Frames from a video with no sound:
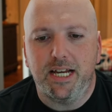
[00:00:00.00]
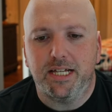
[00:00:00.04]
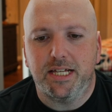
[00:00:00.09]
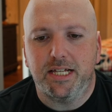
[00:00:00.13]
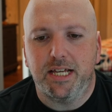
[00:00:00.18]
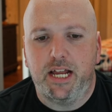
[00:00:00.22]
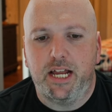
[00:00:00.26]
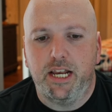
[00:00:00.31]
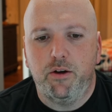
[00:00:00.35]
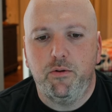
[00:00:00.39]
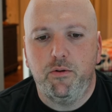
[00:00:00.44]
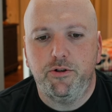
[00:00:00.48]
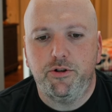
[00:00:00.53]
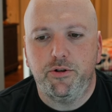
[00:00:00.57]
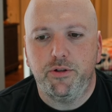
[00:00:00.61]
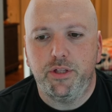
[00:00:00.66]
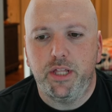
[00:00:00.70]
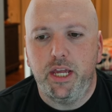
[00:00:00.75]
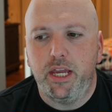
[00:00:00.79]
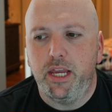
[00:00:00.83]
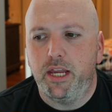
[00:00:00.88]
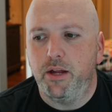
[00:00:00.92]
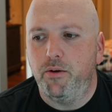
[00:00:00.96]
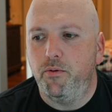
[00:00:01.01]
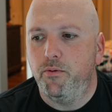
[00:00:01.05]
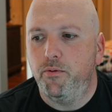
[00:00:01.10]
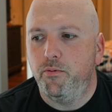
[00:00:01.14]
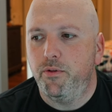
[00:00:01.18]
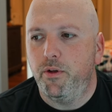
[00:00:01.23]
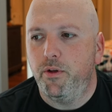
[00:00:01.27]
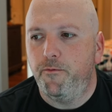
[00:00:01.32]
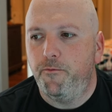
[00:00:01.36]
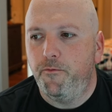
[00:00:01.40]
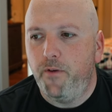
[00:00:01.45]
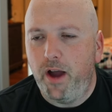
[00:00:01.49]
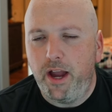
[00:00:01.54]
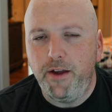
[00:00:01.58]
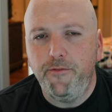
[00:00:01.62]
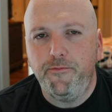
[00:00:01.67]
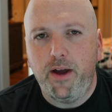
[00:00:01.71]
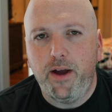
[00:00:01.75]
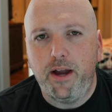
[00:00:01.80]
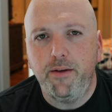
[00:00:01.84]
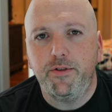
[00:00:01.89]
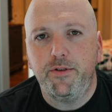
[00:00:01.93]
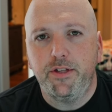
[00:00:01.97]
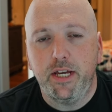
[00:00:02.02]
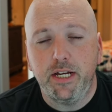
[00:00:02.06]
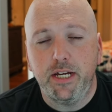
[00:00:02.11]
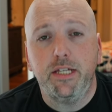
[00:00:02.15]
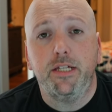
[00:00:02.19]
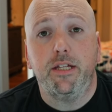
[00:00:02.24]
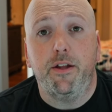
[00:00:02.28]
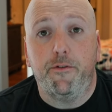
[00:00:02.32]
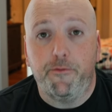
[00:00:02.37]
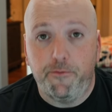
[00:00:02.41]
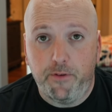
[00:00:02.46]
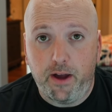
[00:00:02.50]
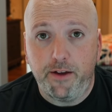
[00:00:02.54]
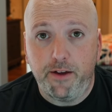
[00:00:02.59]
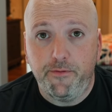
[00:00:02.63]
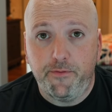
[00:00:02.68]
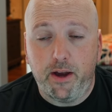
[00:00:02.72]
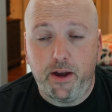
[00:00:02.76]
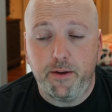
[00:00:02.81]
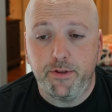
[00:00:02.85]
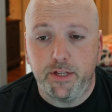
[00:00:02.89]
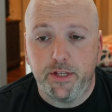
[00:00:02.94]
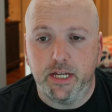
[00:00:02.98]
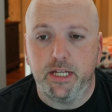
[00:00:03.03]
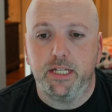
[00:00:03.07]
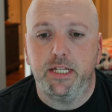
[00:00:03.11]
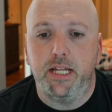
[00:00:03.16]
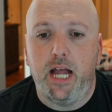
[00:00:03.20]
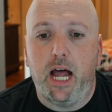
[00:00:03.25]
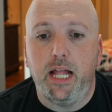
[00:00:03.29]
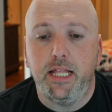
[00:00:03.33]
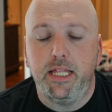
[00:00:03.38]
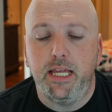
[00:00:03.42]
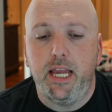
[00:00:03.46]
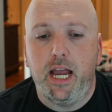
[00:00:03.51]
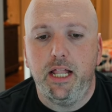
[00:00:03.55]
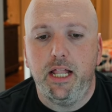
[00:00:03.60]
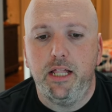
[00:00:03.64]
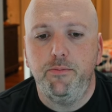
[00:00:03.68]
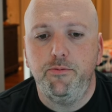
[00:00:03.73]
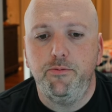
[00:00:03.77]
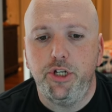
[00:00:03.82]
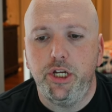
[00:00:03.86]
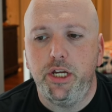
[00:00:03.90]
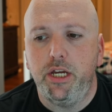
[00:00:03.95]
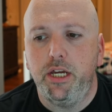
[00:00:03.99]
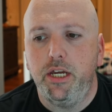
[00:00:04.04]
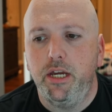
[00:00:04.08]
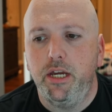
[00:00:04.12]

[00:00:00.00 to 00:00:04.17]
I know what you're thinking. The 556? The 556, not the LMG,